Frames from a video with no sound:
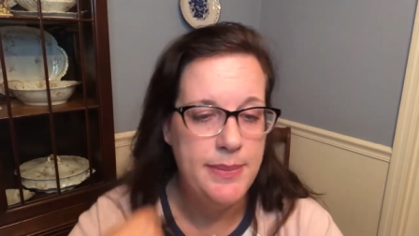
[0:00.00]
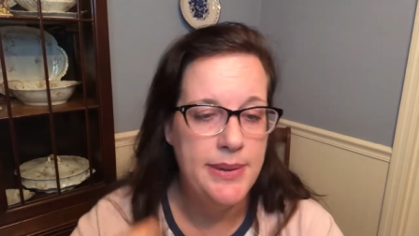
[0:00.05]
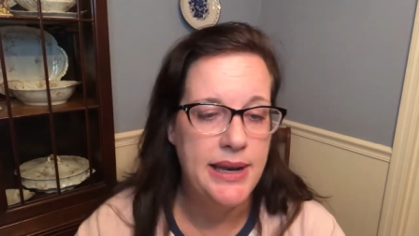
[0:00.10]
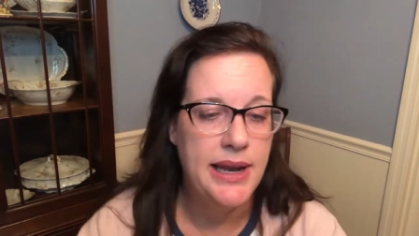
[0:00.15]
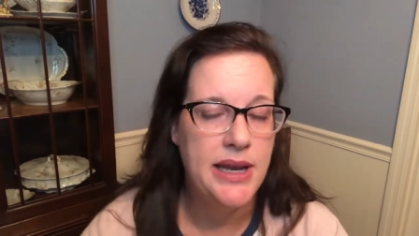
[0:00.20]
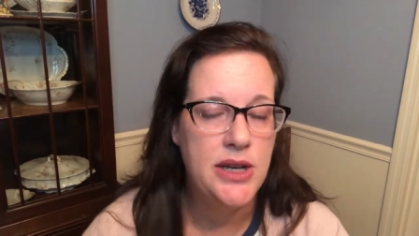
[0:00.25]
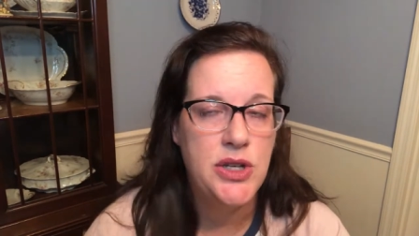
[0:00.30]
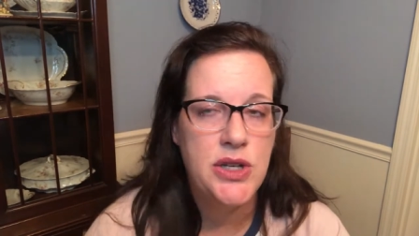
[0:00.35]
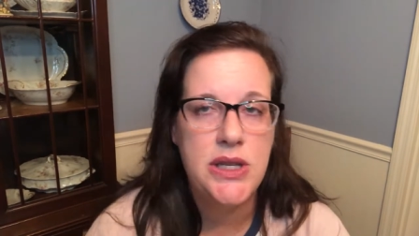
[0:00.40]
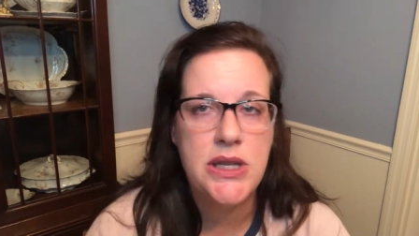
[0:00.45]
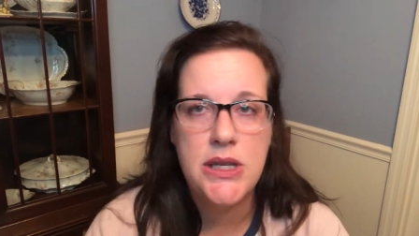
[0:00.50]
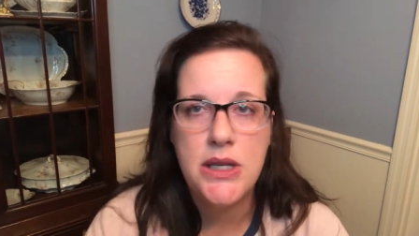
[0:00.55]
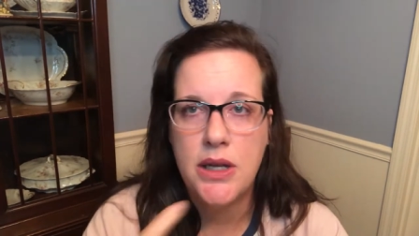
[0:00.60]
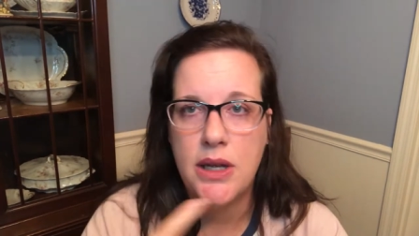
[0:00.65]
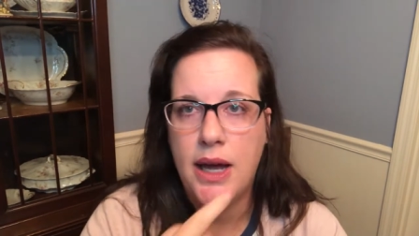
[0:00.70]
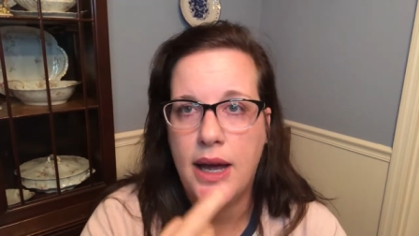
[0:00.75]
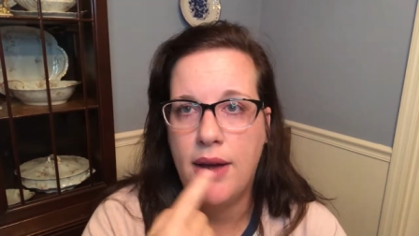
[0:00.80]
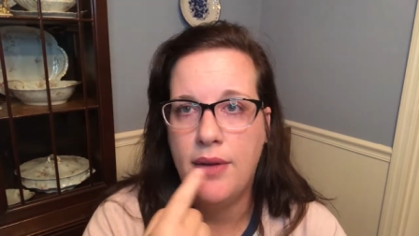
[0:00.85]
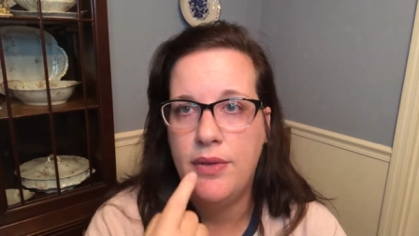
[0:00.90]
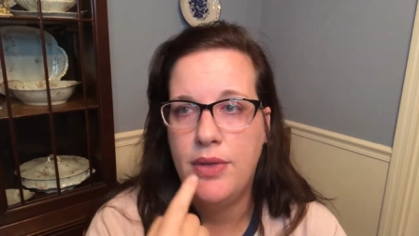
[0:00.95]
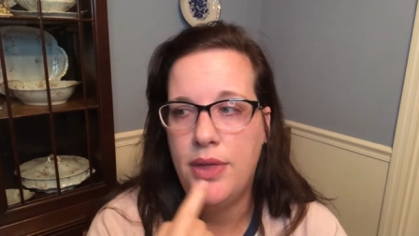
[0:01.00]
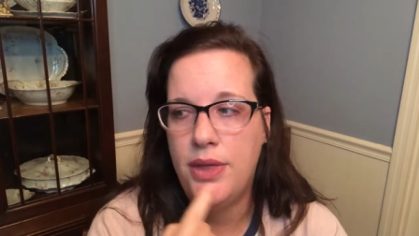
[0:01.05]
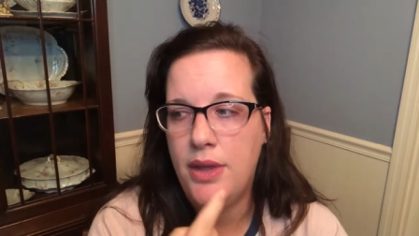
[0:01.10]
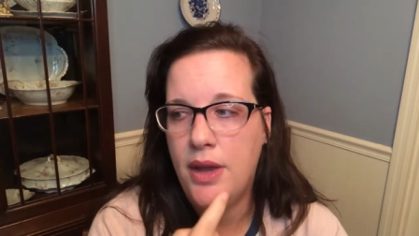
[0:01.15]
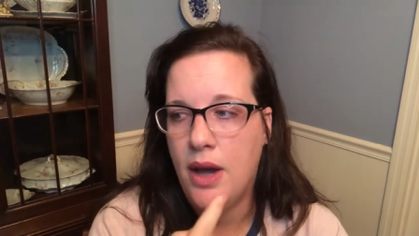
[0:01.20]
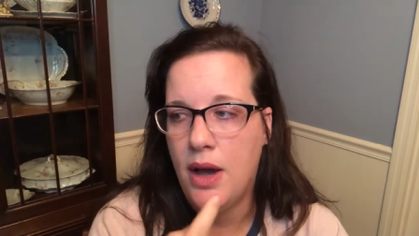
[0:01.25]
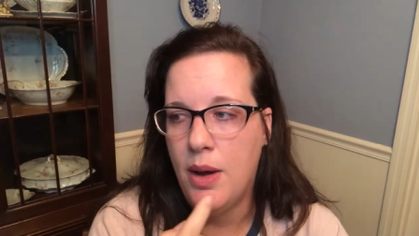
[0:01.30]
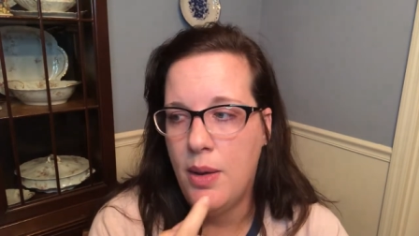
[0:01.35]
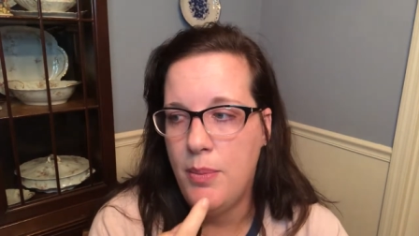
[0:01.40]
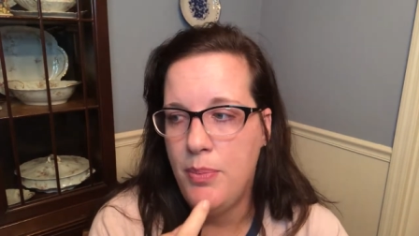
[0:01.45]
but I just still have
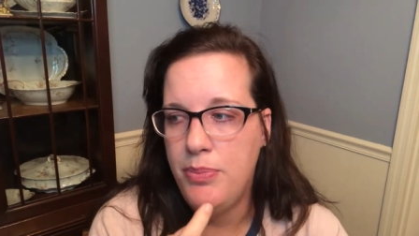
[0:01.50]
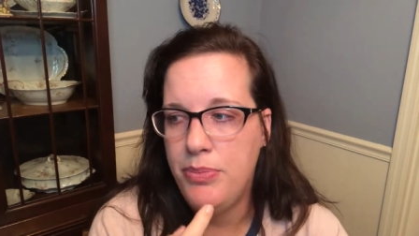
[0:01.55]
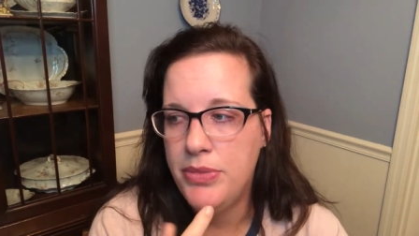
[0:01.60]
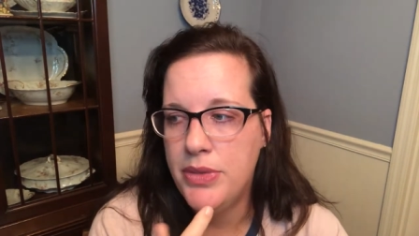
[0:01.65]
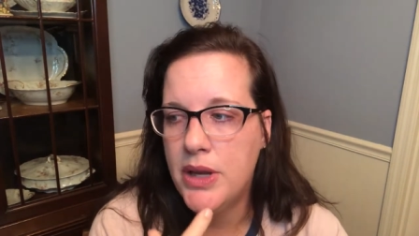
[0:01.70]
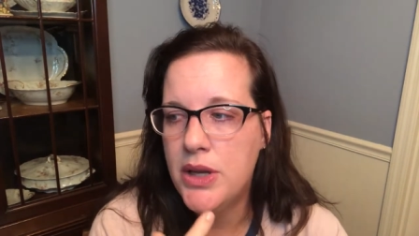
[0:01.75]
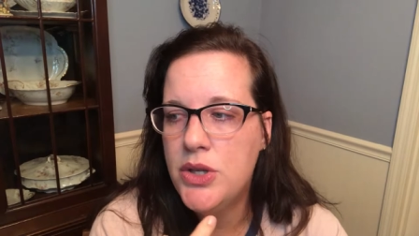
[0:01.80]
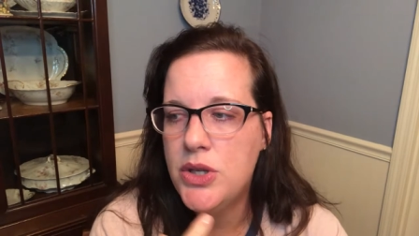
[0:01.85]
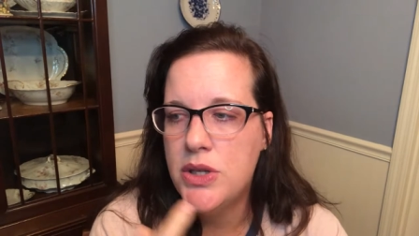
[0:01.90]
um,